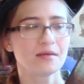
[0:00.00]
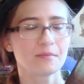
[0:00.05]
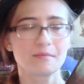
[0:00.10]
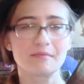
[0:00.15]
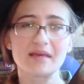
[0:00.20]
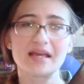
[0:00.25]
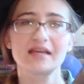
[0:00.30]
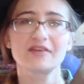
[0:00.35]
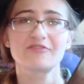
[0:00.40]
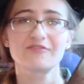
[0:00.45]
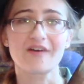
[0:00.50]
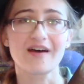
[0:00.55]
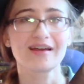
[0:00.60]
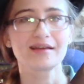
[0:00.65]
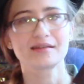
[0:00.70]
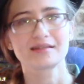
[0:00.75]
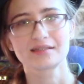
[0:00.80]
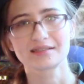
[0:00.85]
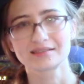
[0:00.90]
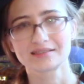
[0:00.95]
may
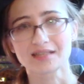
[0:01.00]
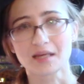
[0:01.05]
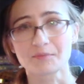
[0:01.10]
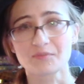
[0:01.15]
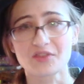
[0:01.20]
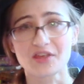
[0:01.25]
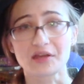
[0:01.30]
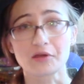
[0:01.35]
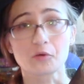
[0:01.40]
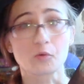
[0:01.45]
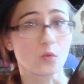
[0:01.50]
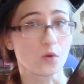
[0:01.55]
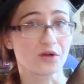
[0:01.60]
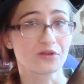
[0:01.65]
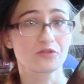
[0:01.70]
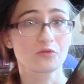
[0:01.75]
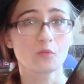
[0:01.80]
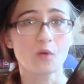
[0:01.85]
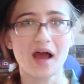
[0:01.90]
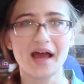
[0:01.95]
find something
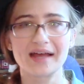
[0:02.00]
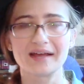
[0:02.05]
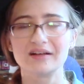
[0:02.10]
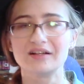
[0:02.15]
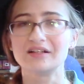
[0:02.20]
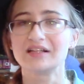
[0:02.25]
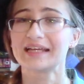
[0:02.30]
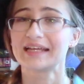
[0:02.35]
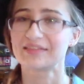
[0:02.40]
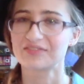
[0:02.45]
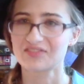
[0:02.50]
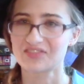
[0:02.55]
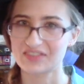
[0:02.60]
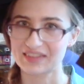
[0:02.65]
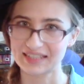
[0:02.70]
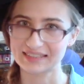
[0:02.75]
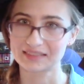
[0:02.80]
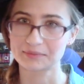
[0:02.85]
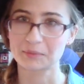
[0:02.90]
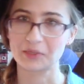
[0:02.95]
worthwhile in
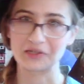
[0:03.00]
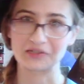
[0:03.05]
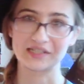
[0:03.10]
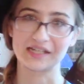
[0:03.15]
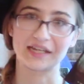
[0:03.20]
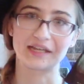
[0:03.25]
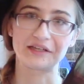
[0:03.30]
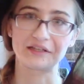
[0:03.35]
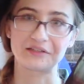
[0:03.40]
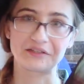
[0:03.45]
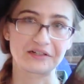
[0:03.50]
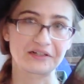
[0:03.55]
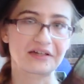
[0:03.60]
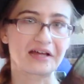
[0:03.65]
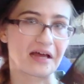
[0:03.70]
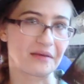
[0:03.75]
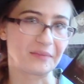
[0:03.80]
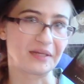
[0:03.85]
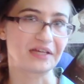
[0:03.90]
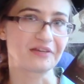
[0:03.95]
this particular
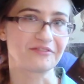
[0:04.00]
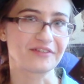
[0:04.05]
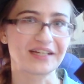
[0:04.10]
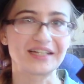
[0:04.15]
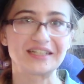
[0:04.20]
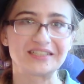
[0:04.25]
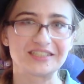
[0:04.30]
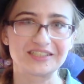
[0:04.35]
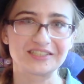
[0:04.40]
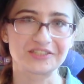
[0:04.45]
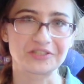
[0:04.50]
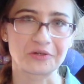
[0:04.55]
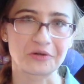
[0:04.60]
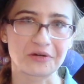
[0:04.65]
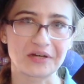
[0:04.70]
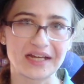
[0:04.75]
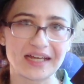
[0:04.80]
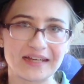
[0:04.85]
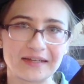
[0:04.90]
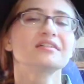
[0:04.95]
coming-of-age
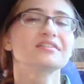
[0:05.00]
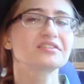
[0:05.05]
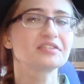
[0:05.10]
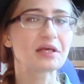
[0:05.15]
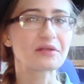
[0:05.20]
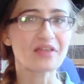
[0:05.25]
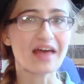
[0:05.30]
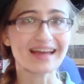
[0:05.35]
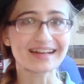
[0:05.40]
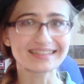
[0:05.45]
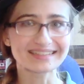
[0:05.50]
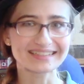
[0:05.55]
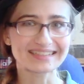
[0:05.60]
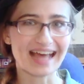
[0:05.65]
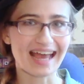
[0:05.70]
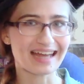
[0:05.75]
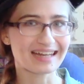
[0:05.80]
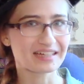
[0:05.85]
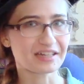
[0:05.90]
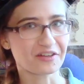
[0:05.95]
story. So that is
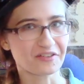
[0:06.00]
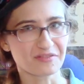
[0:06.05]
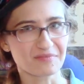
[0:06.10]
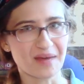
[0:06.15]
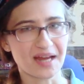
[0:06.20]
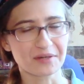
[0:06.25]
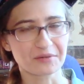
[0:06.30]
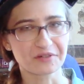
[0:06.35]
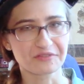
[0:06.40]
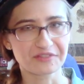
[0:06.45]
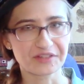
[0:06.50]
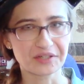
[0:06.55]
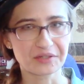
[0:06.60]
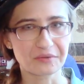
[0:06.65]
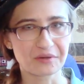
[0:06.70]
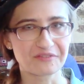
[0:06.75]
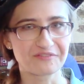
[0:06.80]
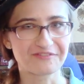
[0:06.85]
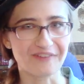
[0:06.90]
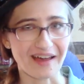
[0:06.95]
the end of my
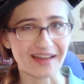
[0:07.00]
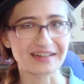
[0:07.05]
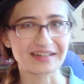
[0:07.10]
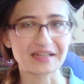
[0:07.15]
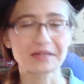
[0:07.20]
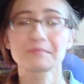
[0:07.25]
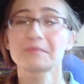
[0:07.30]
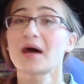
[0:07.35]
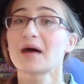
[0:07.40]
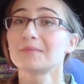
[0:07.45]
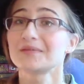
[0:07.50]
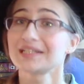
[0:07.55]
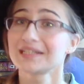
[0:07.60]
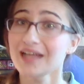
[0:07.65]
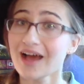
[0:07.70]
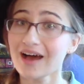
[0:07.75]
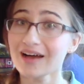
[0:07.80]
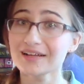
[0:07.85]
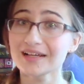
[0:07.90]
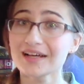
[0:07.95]
review of Finding Baba
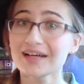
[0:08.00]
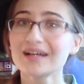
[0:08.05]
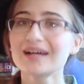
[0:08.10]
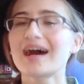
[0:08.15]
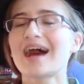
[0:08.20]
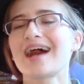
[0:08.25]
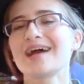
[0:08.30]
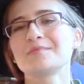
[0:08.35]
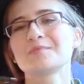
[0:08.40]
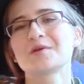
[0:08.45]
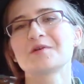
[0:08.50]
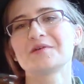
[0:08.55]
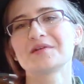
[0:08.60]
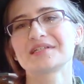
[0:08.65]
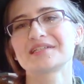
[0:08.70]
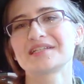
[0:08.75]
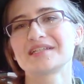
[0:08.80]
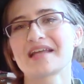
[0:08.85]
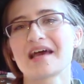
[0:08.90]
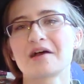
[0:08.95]
Yaga. I'm
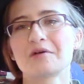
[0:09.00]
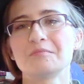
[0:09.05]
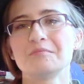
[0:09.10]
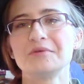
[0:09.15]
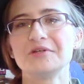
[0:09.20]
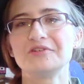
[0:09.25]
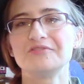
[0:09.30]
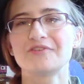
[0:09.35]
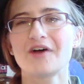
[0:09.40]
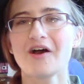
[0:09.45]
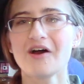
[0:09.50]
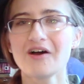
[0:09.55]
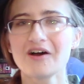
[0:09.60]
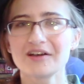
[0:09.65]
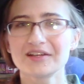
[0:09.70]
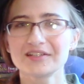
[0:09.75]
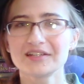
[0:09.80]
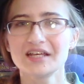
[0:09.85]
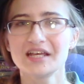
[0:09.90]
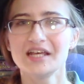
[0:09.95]
going to now move
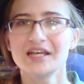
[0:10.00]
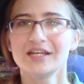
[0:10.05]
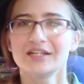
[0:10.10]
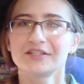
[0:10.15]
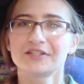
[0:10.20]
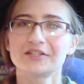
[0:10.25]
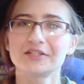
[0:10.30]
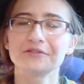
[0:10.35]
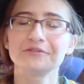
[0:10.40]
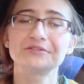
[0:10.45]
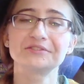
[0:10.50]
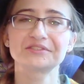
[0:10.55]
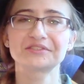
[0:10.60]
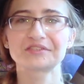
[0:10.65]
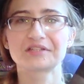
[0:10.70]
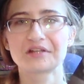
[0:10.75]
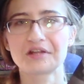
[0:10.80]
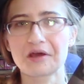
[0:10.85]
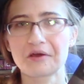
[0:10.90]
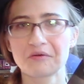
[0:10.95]
on to
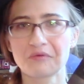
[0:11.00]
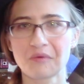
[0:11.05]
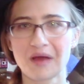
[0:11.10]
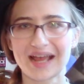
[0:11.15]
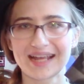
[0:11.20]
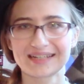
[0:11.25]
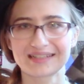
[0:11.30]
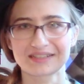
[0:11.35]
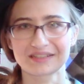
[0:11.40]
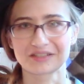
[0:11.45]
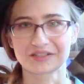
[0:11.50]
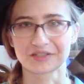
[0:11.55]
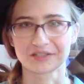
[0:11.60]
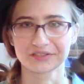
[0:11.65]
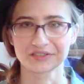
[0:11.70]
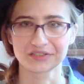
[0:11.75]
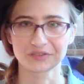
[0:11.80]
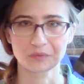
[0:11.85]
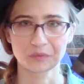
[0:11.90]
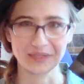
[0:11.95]
Snow White
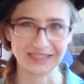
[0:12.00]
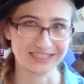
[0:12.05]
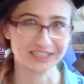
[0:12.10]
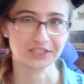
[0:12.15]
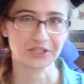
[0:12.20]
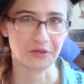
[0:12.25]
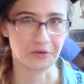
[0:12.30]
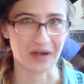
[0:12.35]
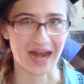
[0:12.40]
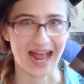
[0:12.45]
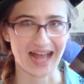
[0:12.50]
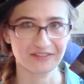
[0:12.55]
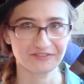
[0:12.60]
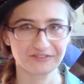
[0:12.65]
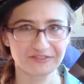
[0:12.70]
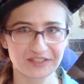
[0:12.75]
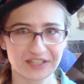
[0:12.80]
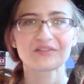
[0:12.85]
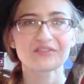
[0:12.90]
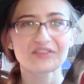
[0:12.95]
Learns
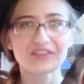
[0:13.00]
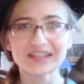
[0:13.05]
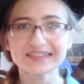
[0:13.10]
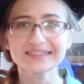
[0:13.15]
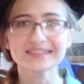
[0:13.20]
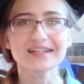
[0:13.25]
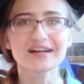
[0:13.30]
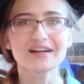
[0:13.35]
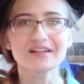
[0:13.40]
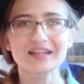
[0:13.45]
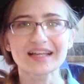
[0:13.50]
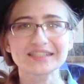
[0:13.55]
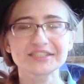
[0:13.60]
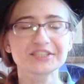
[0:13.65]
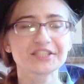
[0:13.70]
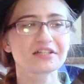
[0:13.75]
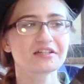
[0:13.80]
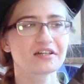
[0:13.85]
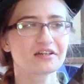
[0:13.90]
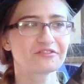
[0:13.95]
Witchcraft. This
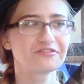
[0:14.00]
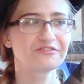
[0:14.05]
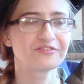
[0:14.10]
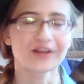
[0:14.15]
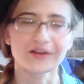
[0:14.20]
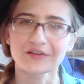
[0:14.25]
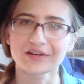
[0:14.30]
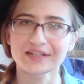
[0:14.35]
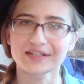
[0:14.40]
collection of fairy